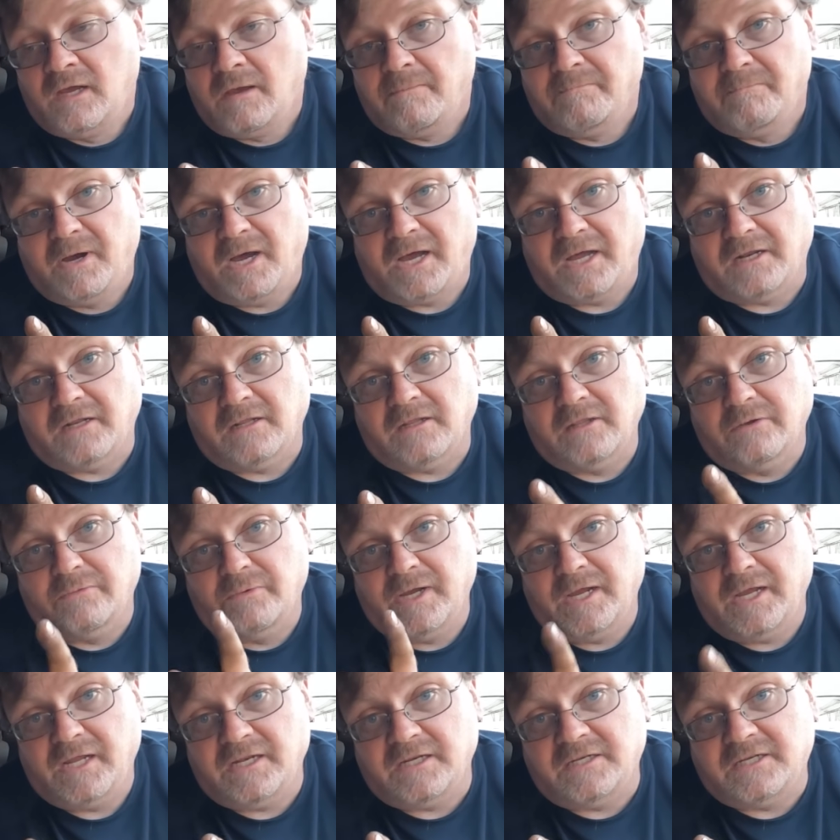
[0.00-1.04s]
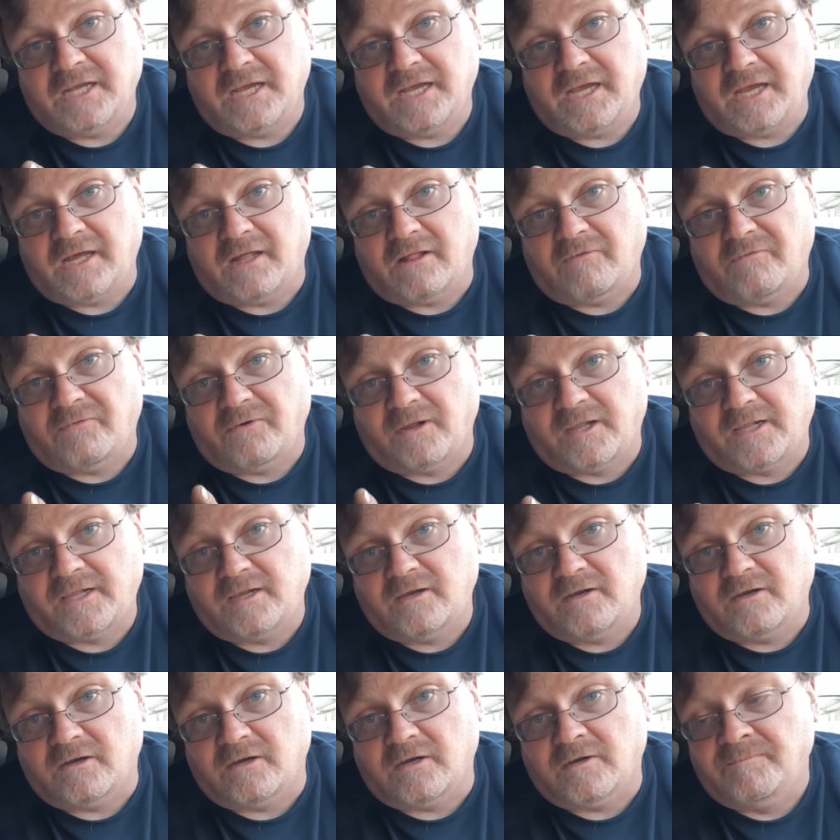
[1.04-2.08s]
but the way to tell for
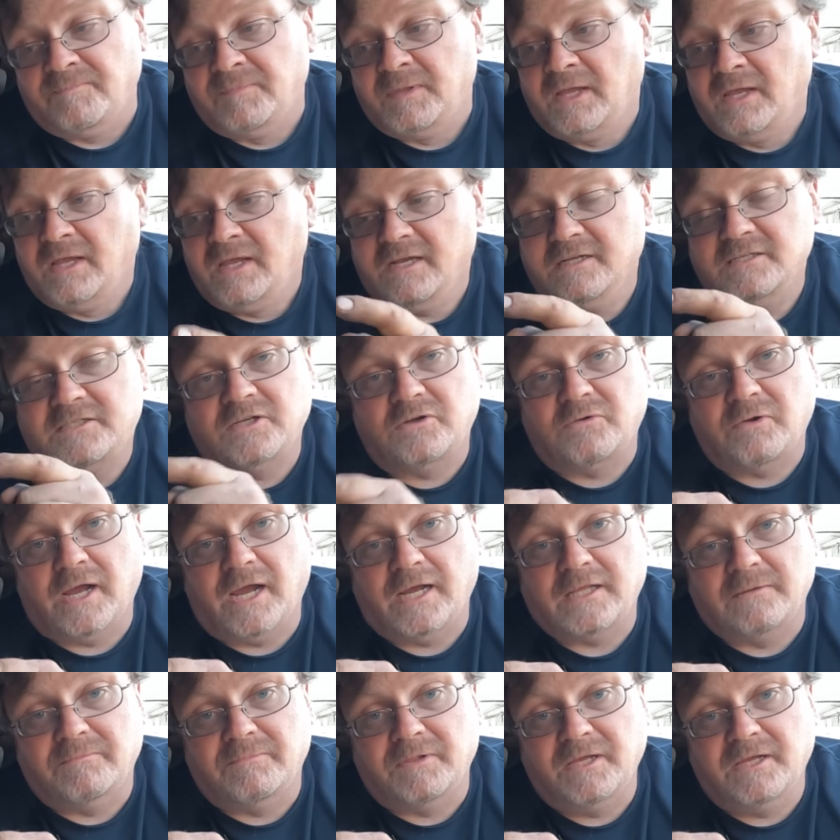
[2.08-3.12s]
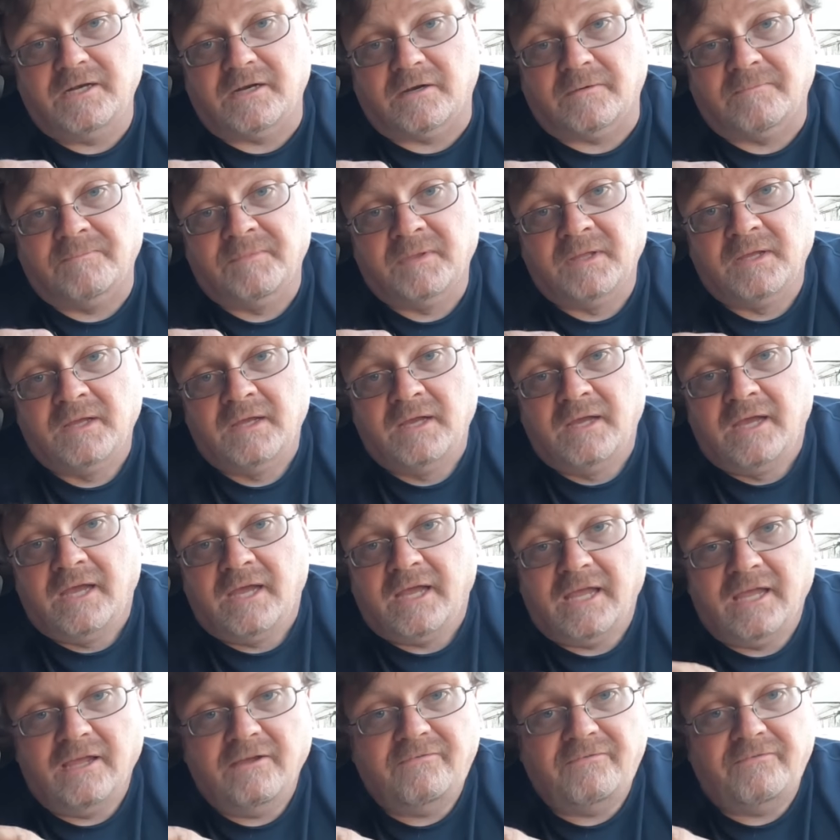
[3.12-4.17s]
sure is to crack the bleeder.
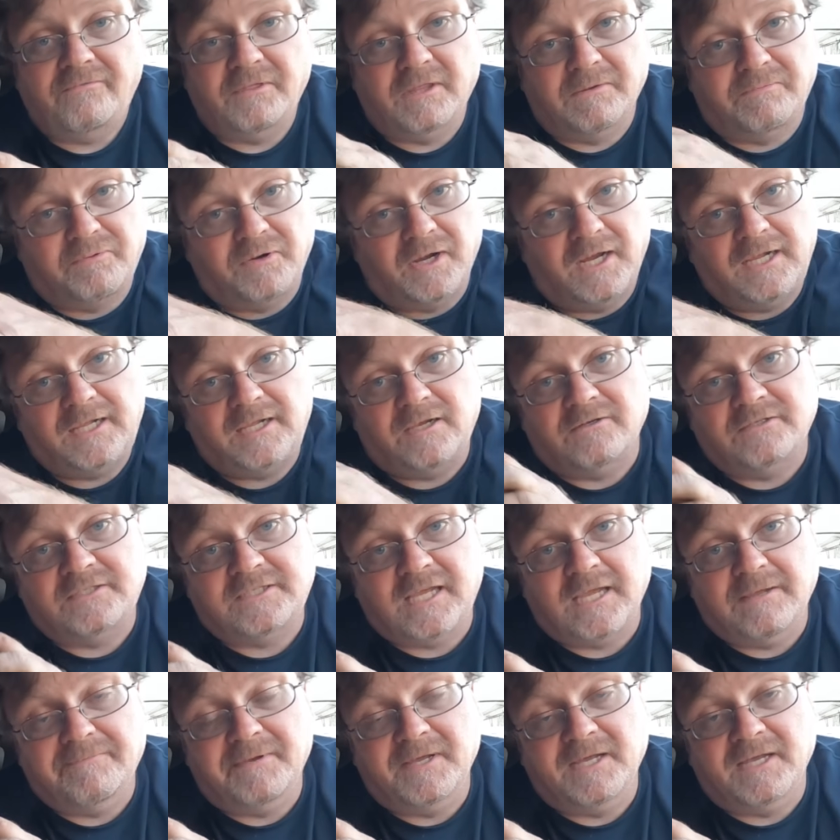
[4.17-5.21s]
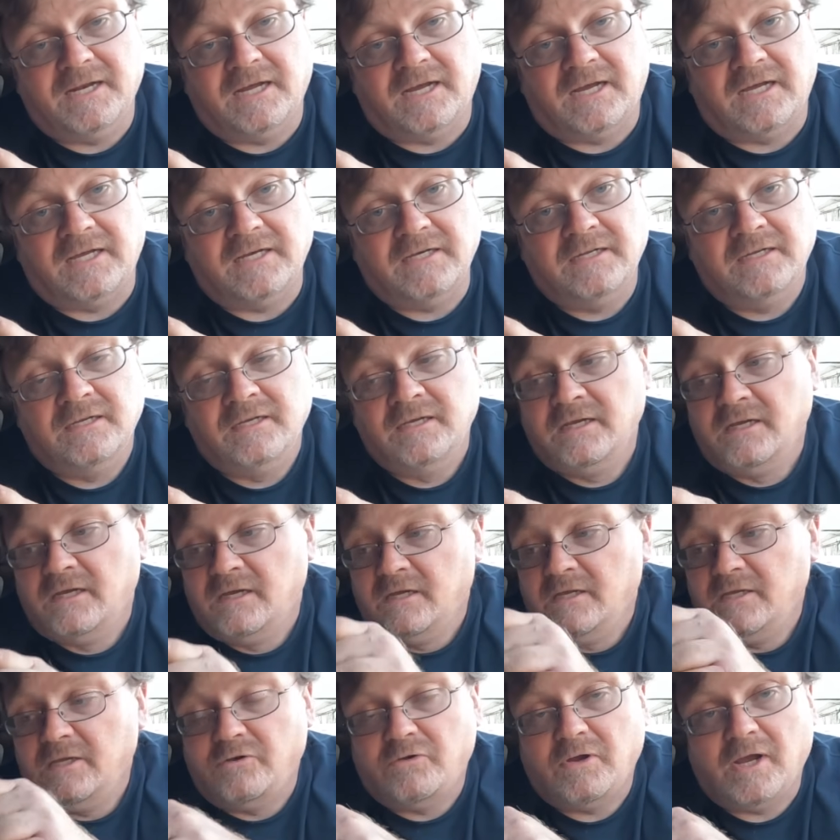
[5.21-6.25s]
If the pressure is keeping it on,
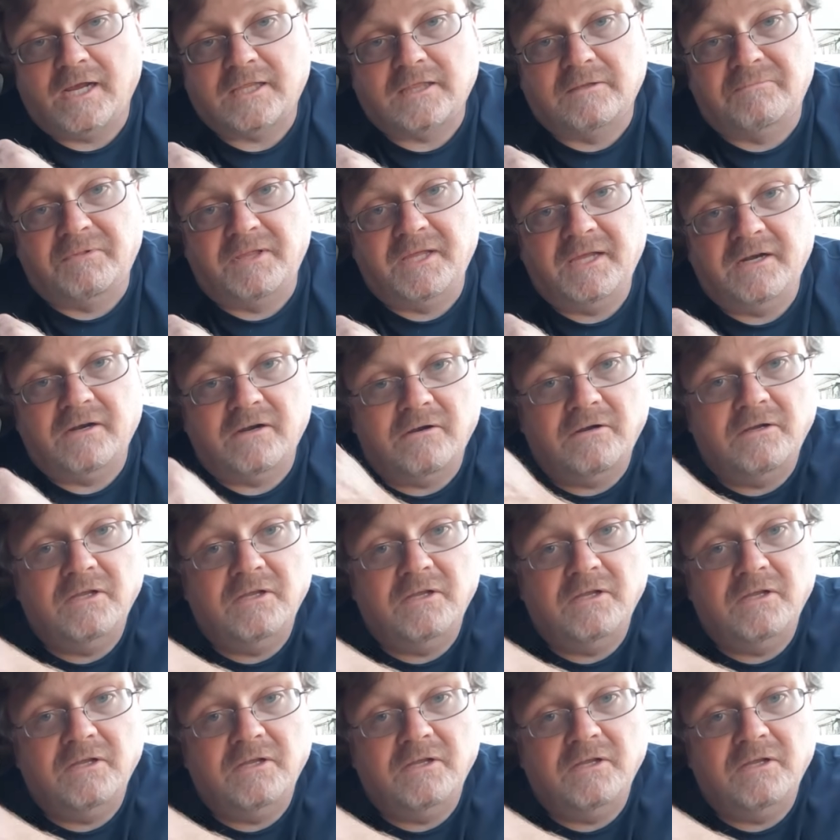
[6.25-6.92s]
you crack the bleeder,